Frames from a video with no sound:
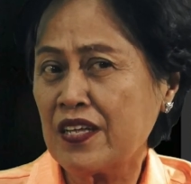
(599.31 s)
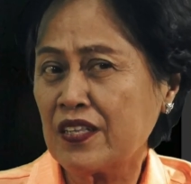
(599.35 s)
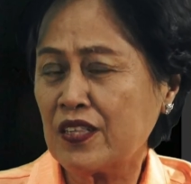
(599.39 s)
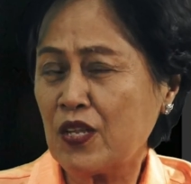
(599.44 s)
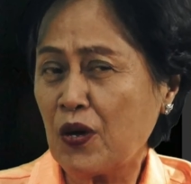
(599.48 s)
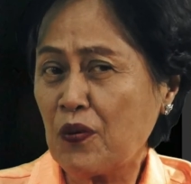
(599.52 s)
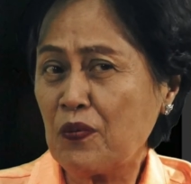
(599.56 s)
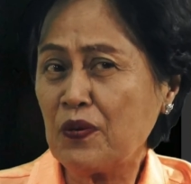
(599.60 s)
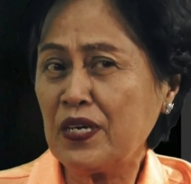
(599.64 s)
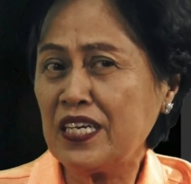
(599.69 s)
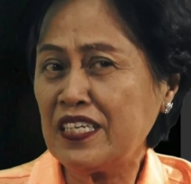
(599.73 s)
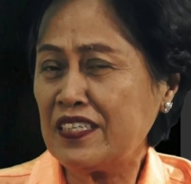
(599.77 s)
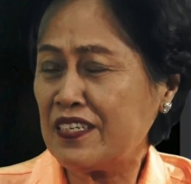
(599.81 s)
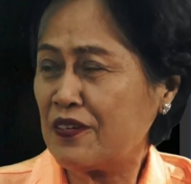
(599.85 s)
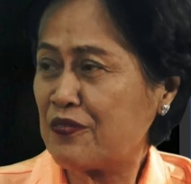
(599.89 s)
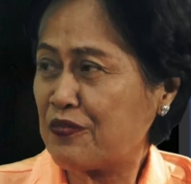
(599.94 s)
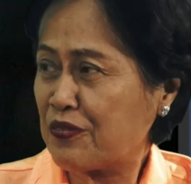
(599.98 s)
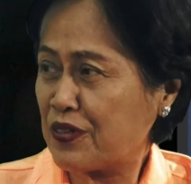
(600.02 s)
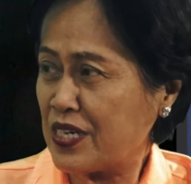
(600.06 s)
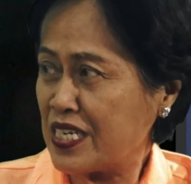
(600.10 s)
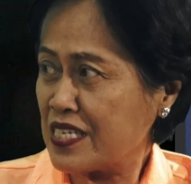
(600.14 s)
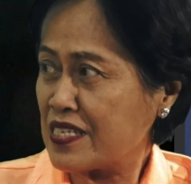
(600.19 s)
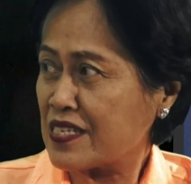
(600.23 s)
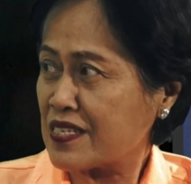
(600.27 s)
The only
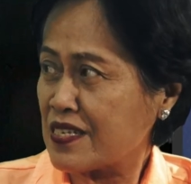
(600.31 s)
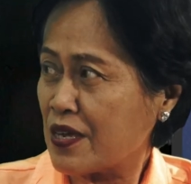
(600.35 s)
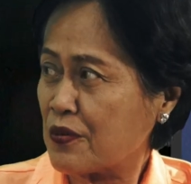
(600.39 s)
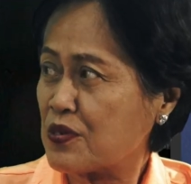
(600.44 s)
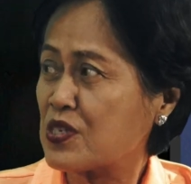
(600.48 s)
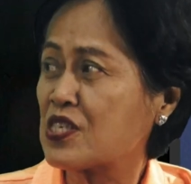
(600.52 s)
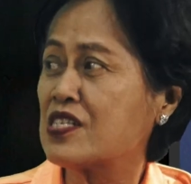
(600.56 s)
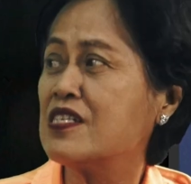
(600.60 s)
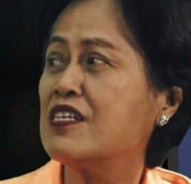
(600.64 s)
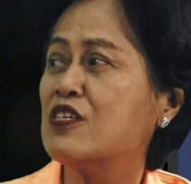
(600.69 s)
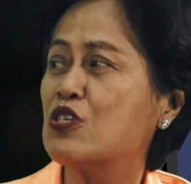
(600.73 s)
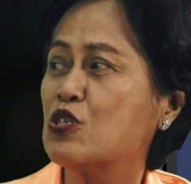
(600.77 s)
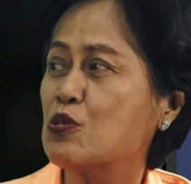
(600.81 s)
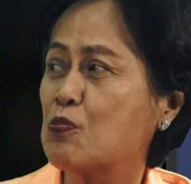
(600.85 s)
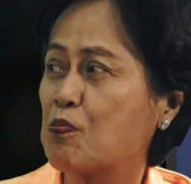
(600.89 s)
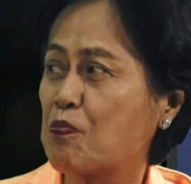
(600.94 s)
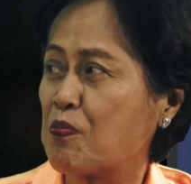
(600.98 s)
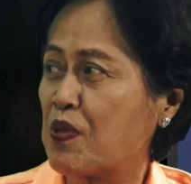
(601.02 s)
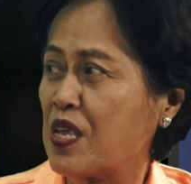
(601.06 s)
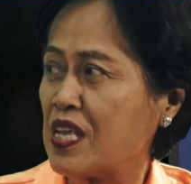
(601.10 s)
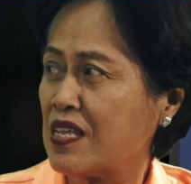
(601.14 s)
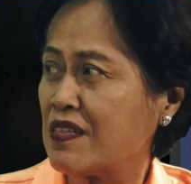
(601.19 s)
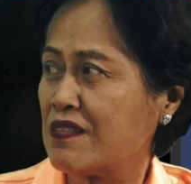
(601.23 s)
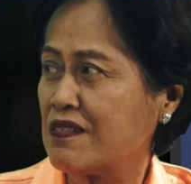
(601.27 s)
difference now is the
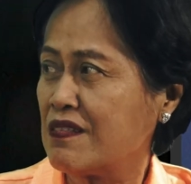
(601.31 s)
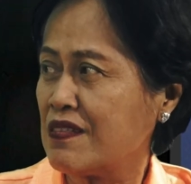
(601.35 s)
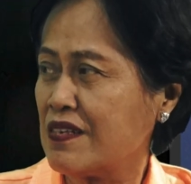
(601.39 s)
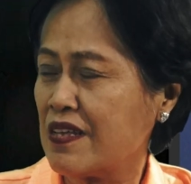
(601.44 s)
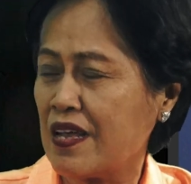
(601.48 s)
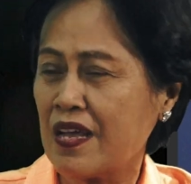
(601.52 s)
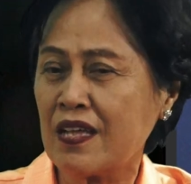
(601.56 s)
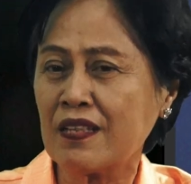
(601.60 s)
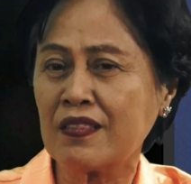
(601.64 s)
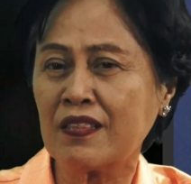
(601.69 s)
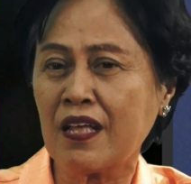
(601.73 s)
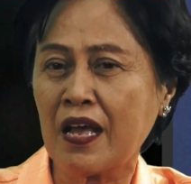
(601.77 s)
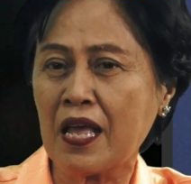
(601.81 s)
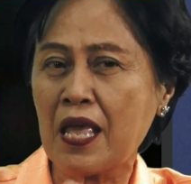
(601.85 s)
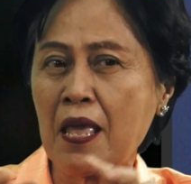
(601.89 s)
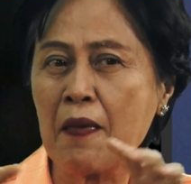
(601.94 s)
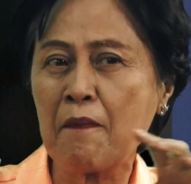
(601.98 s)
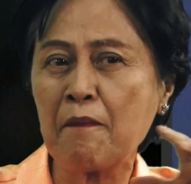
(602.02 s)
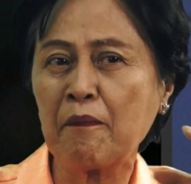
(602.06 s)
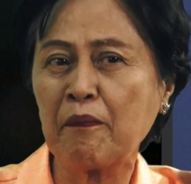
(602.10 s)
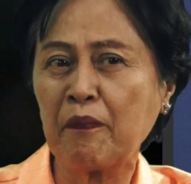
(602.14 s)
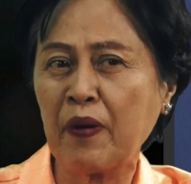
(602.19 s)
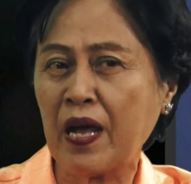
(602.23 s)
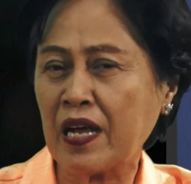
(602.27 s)
speed and the
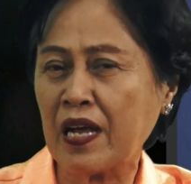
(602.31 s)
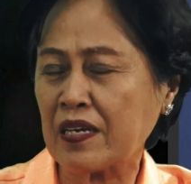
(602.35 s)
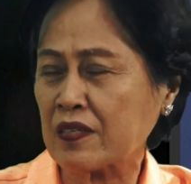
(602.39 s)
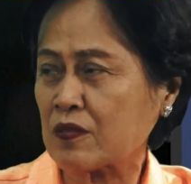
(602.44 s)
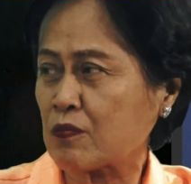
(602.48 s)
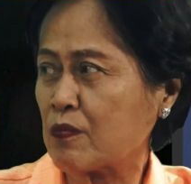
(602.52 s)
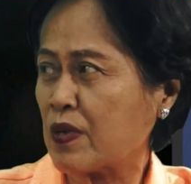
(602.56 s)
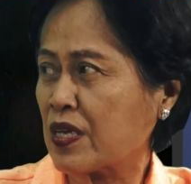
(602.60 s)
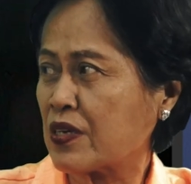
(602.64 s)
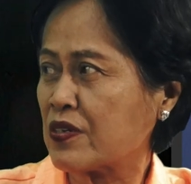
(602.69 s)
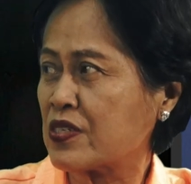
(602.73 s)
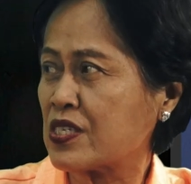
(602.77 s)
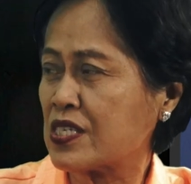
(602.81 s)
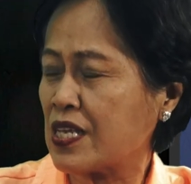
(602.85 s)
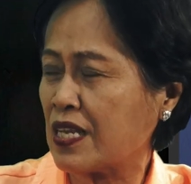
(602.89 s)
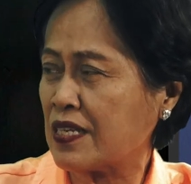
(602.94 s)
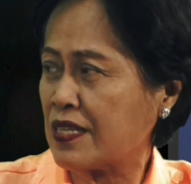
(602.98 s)
speed. Impact because